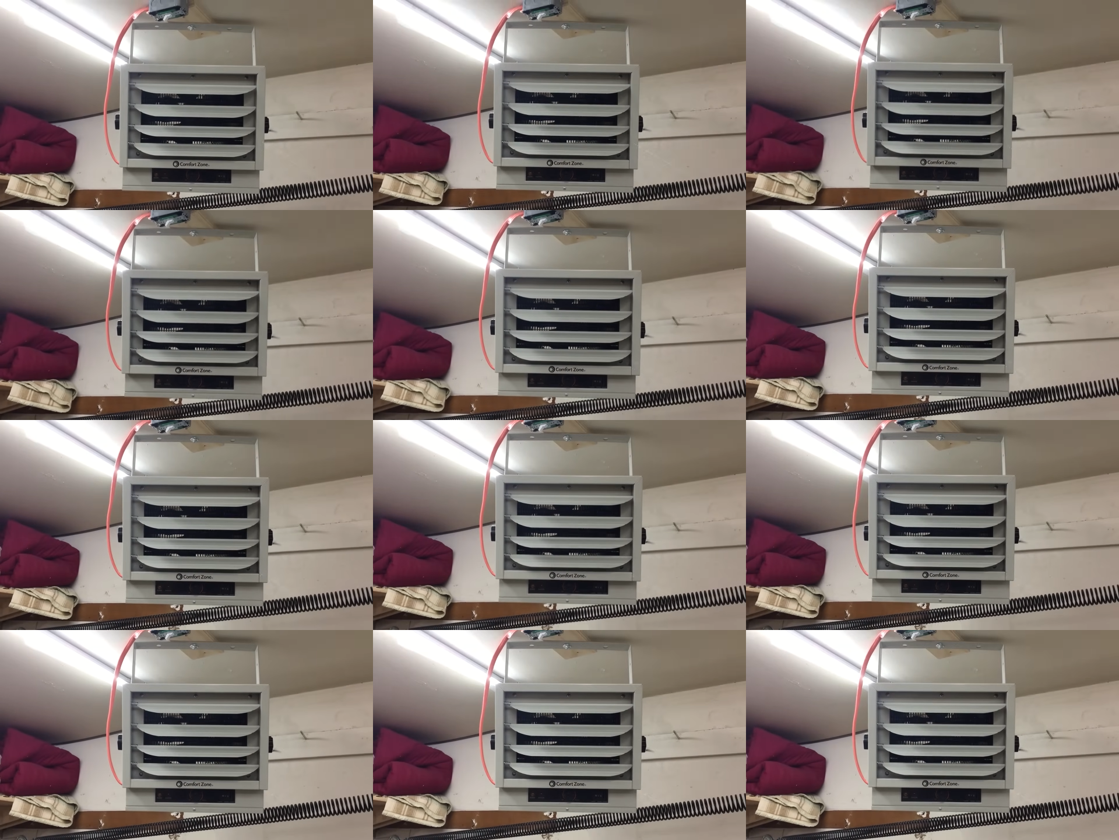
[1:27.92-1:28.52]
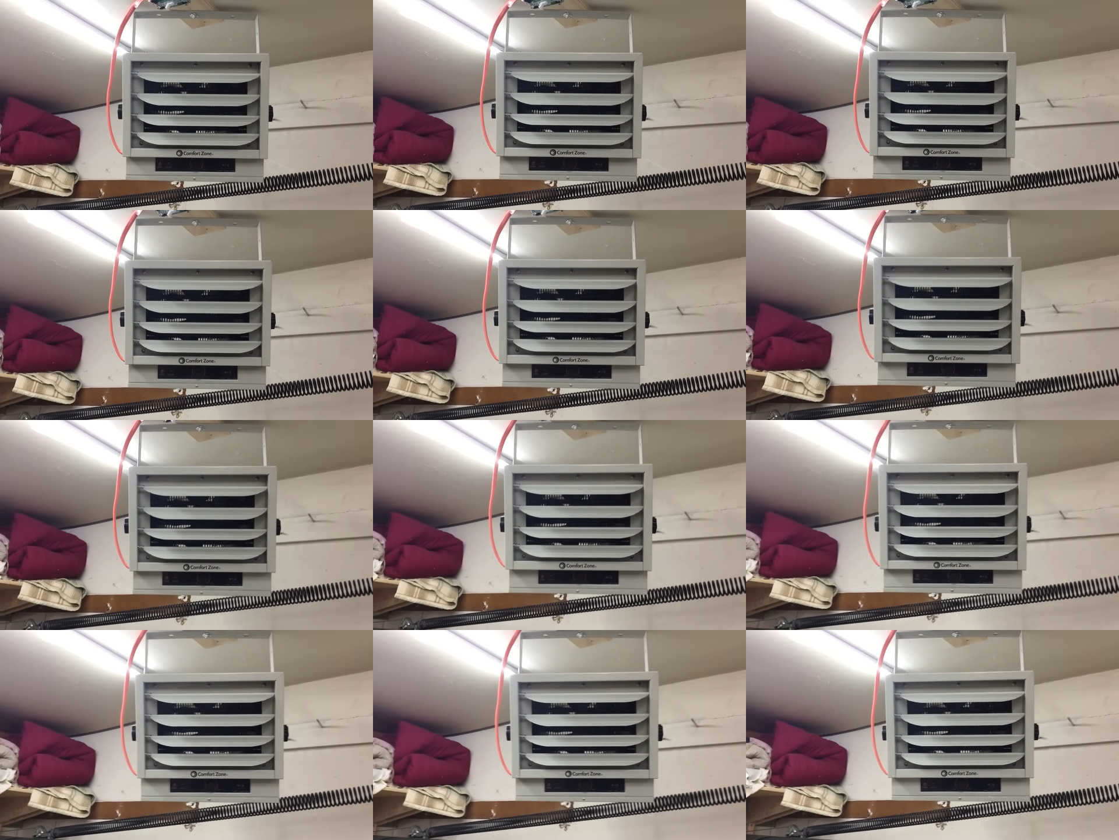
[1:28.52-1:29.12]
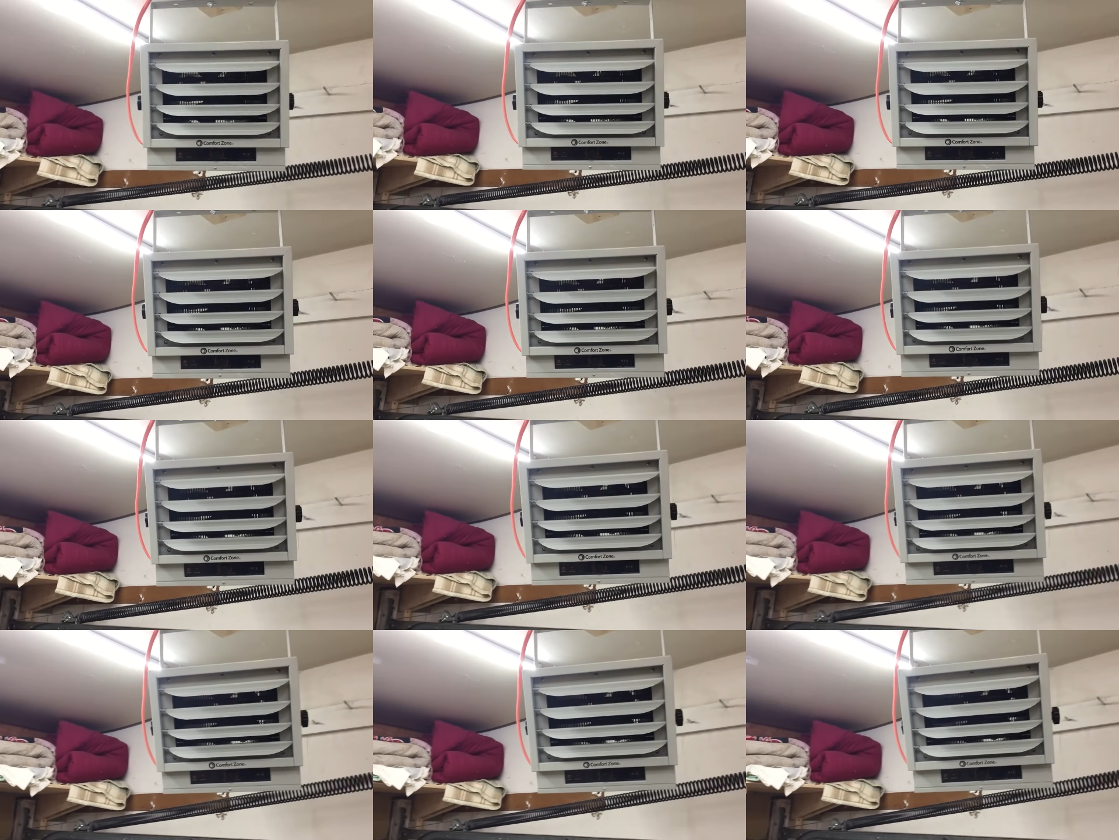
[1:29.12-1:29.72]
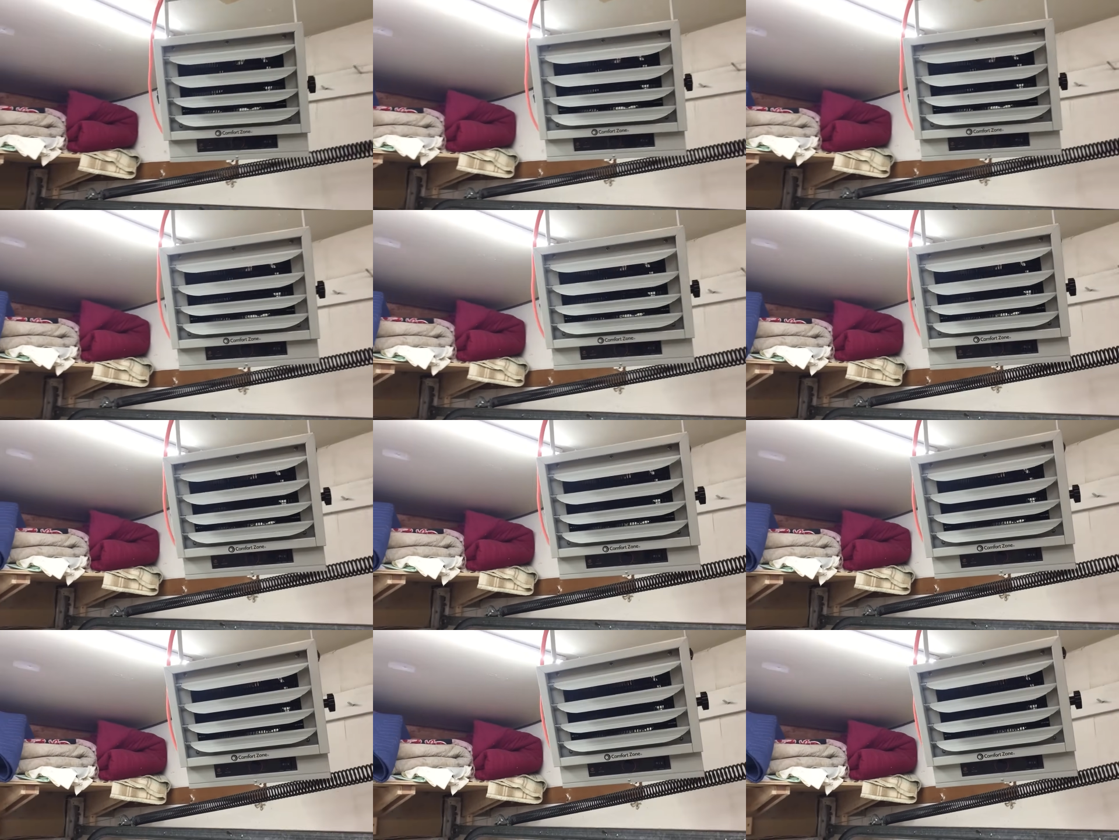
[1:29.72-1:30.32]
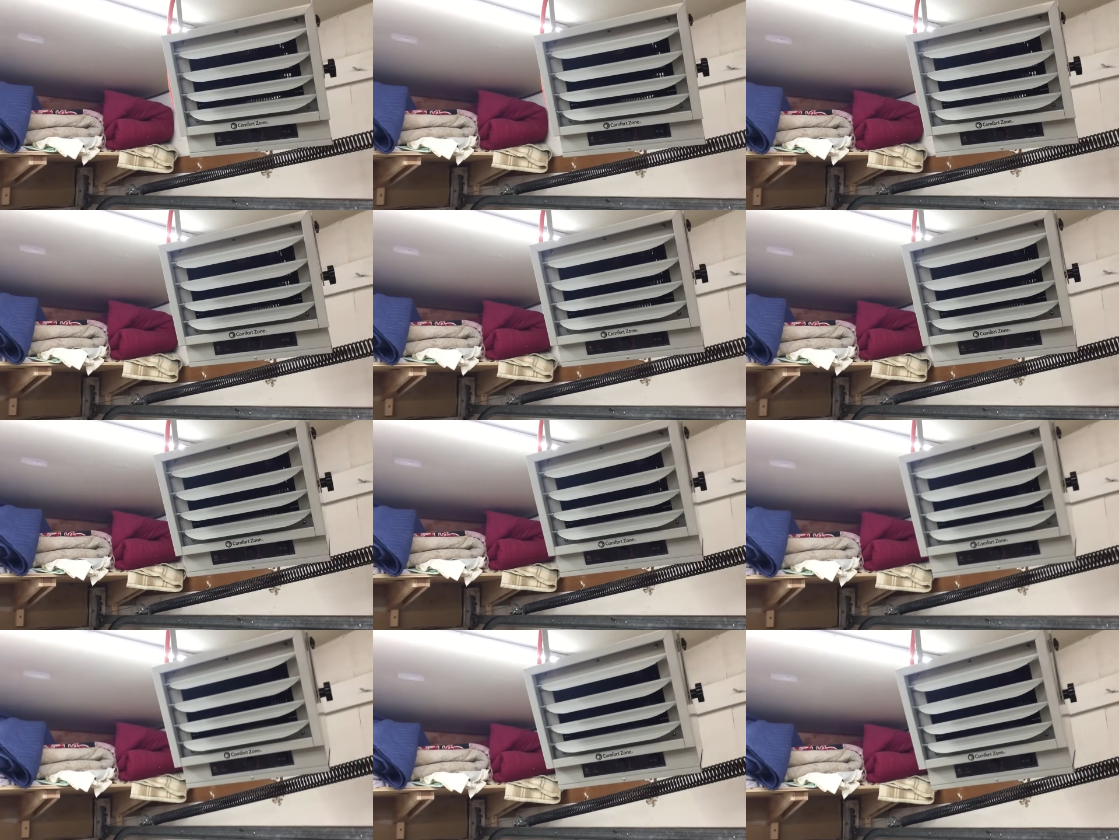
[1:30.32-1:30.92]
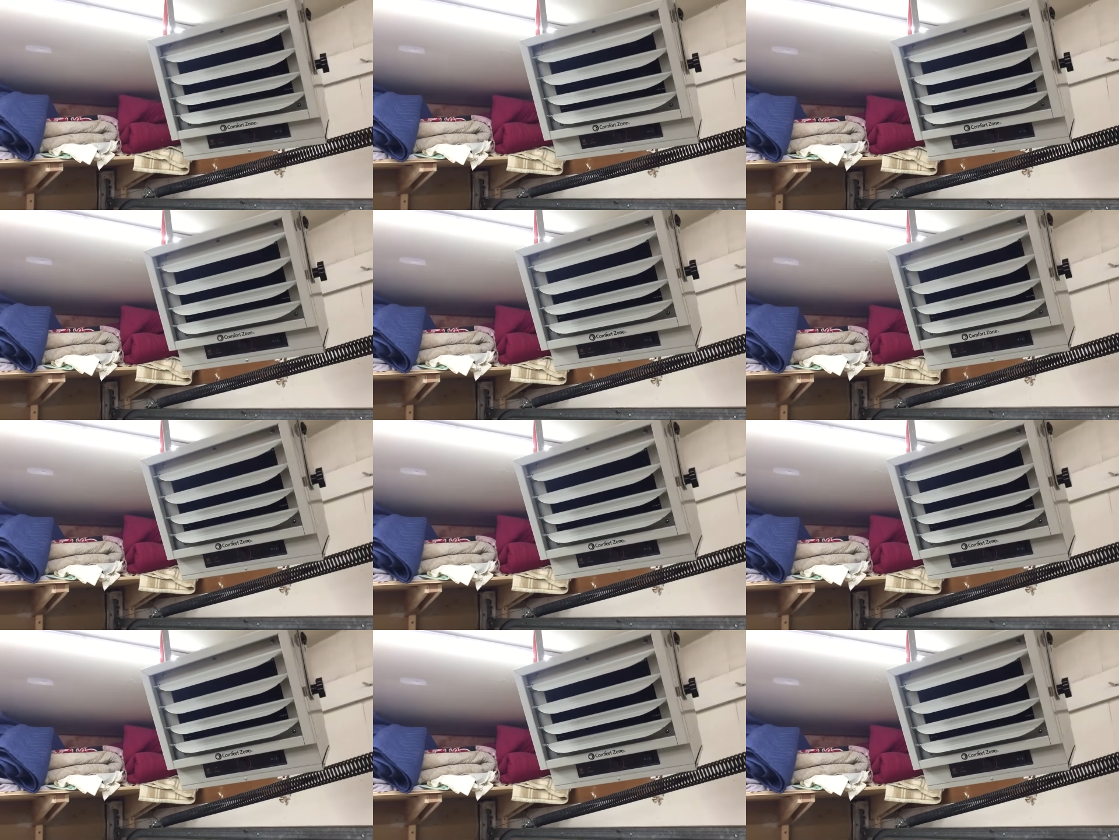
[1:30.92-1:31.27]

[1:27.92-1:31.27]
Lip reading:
No face is visible, so there are no lips to read.